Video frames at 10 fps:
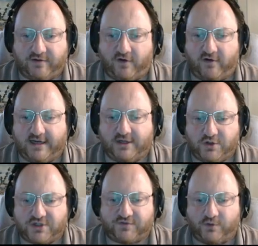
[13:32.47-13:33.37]
very
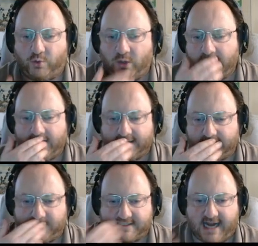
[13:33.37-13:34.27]
useful in
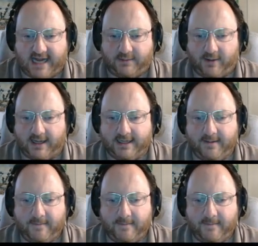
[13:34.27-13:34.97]
limited anyway.